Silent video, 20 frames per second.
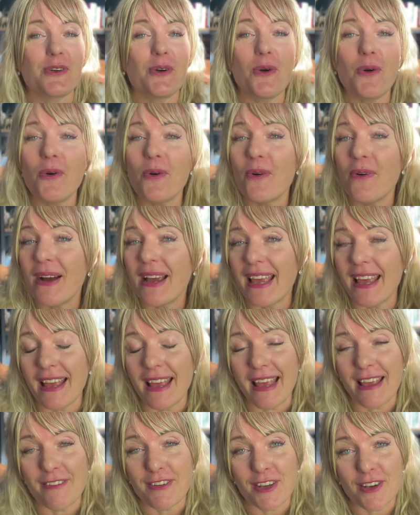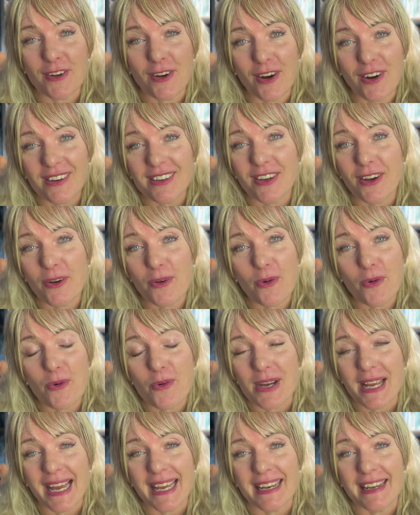or if you can't go
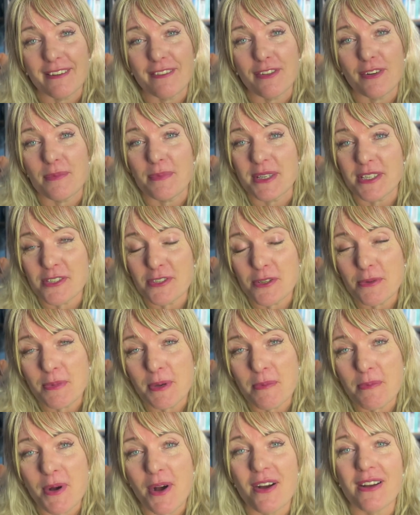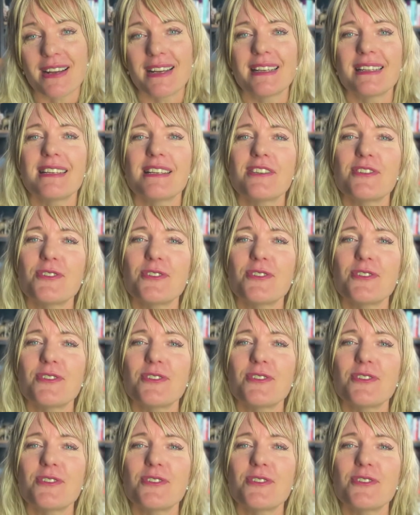organic from the supermarket,